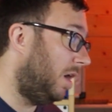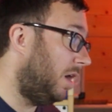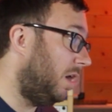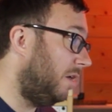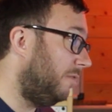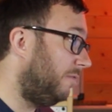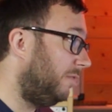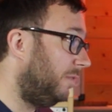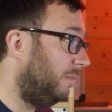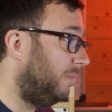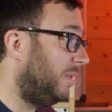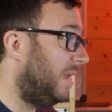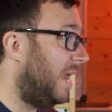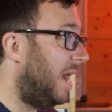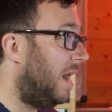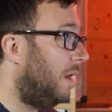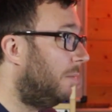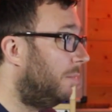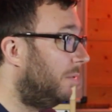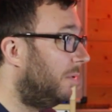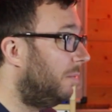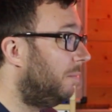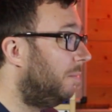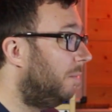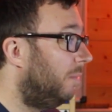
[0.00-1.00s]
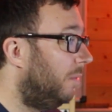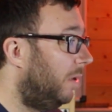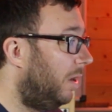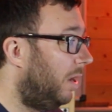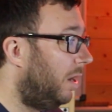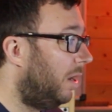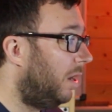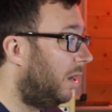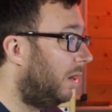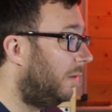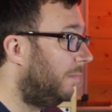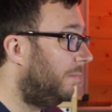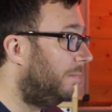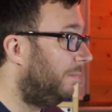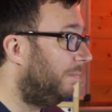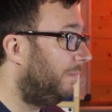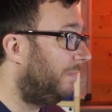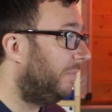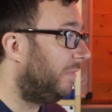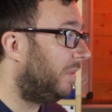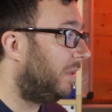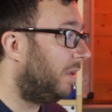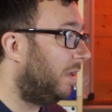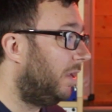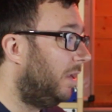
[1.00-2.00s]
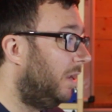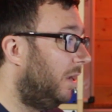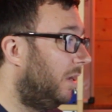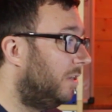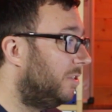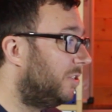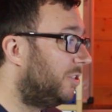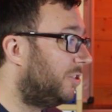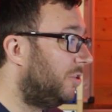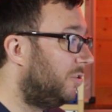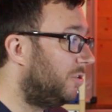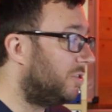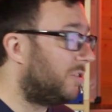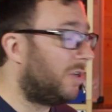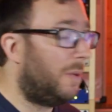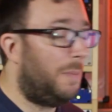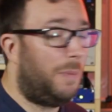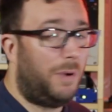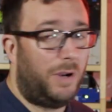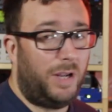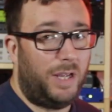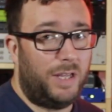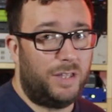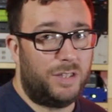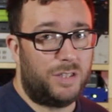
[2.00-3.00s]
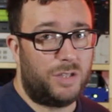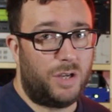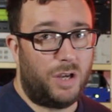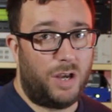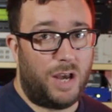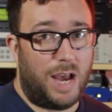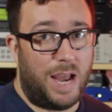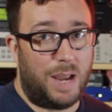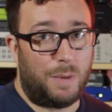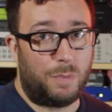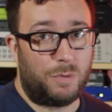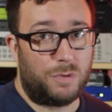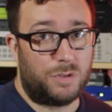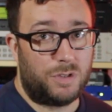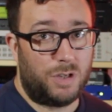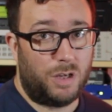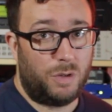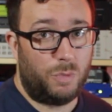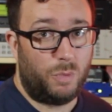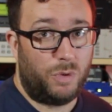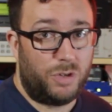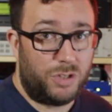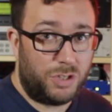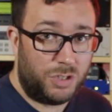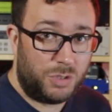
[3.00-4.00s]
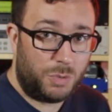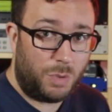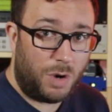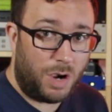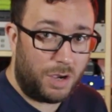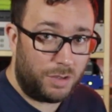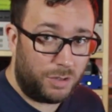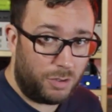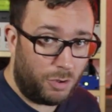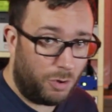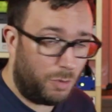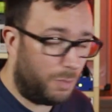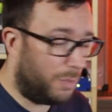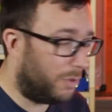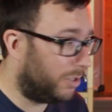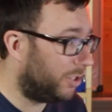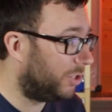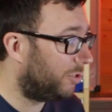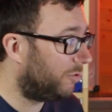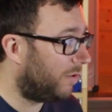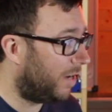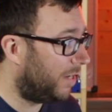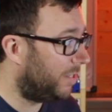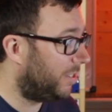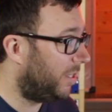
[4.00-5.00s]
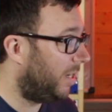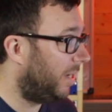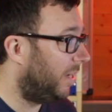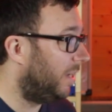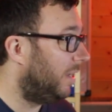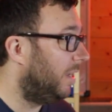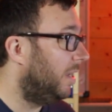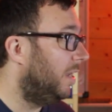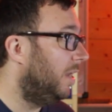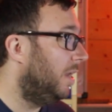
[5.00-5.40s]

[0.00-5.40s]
from the album, as soon as I put it into Ableton, which is where I do all my stretching,